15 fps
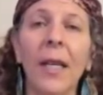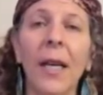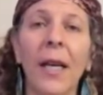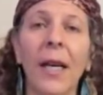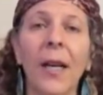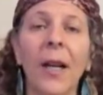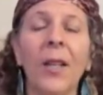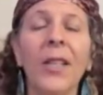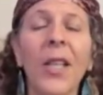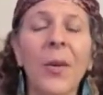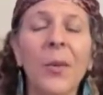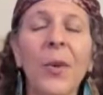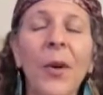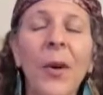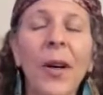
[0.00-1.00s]
And I'll say
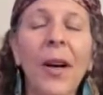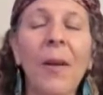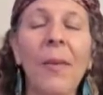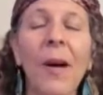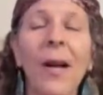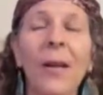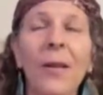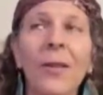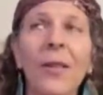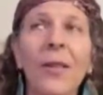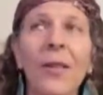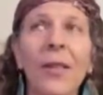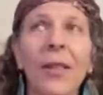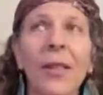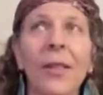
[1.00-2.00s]
more about
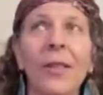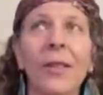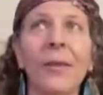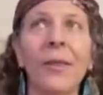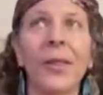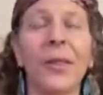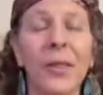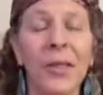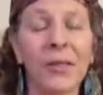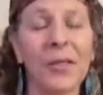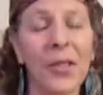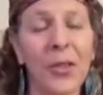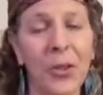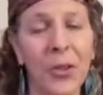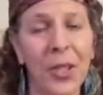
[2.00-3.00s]
the grief
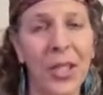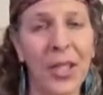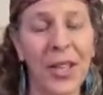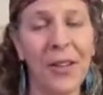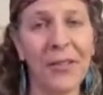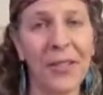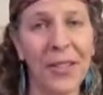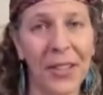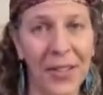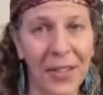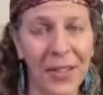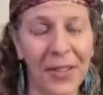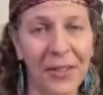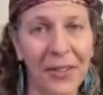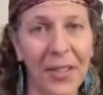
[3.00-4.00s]
ritual itself in
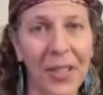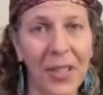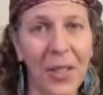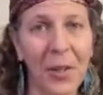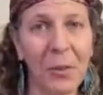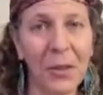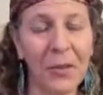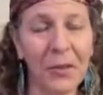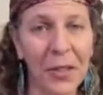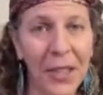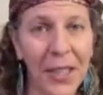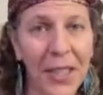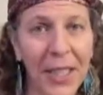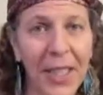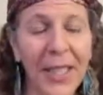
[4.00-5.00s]
another video, but for
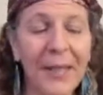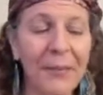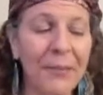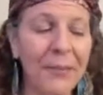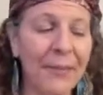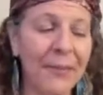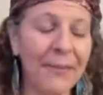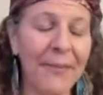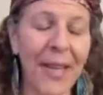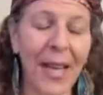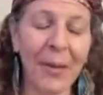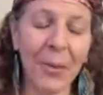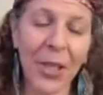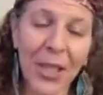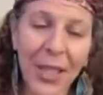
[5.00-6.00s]
today,
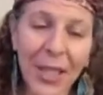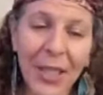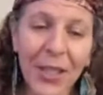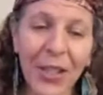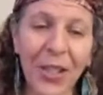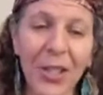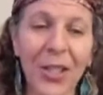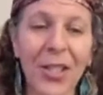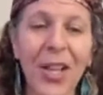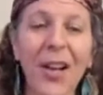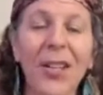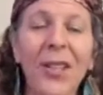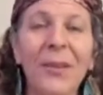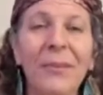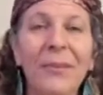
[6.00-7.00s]
I'm just going to share the
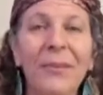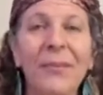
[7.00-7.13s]
song.